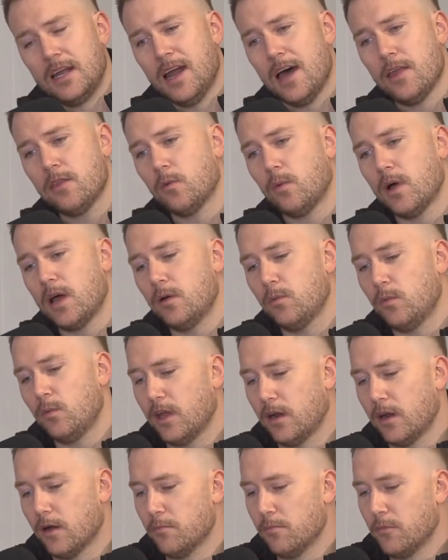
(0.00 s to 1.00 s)
another one
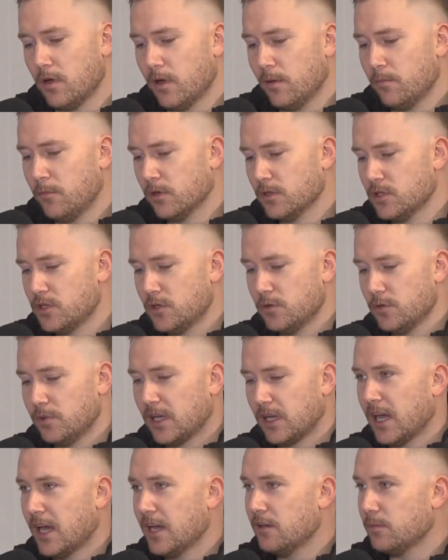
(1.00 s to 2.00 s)
that I'm not super
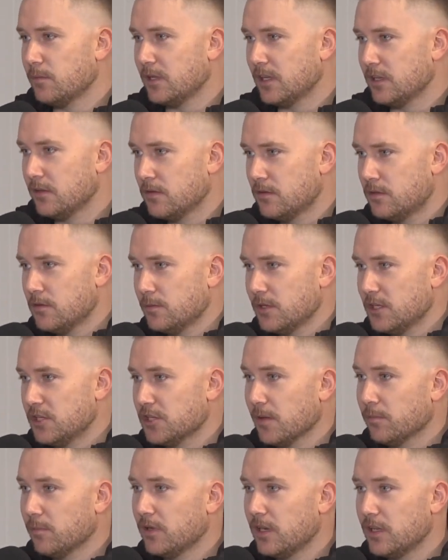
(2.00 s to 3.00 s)
keen to be
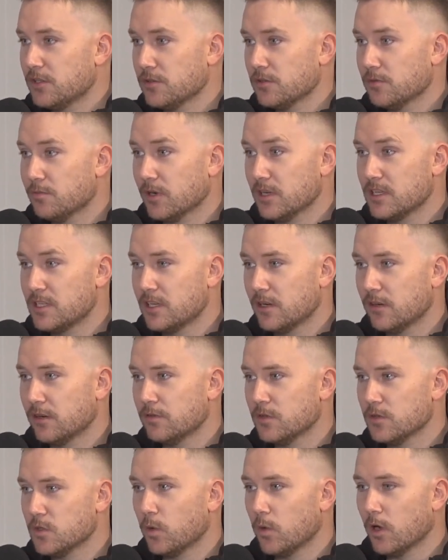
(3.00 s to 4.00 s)
jumping into
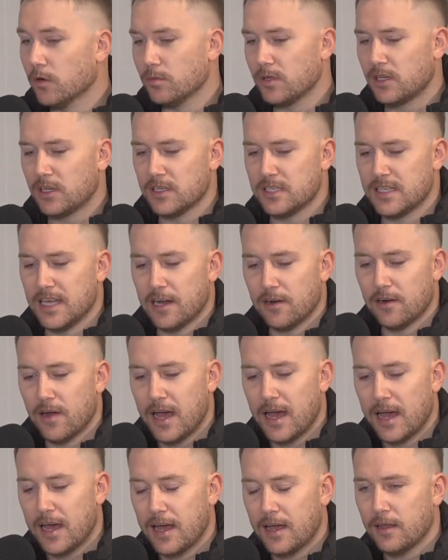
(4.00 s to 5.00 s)
myself as well, because there
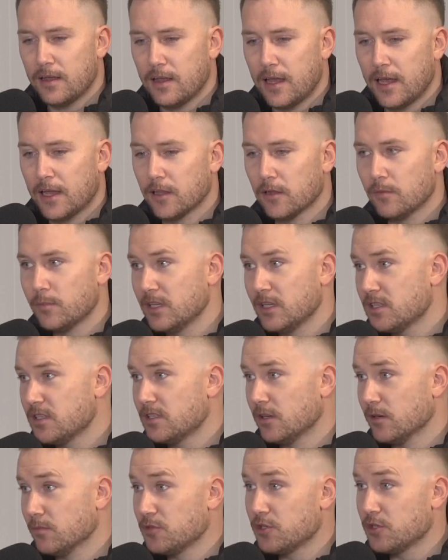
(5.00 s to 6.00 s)
are elements
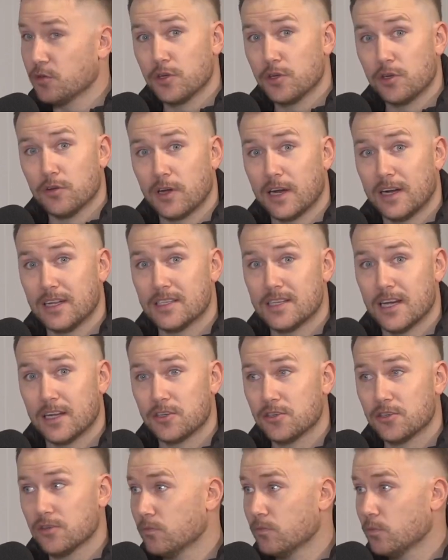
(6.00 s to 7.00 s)
that I'm sure you're going to
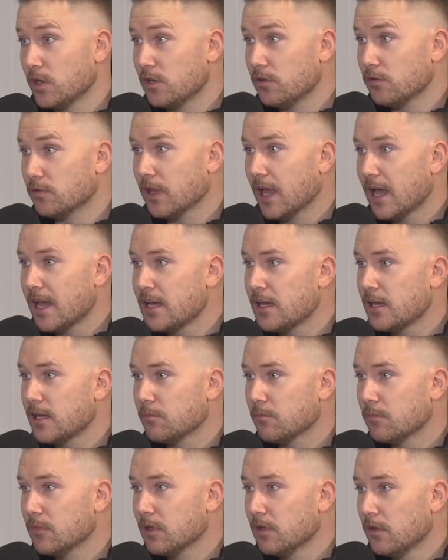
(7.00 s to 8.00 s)
touch on when you lay
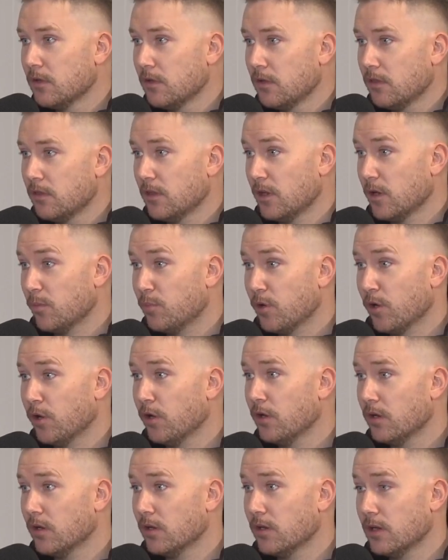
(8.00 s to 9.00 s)
him that are
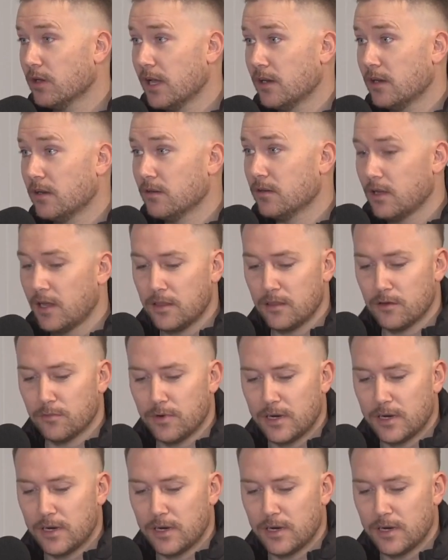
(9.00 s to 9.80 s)
pertinent and the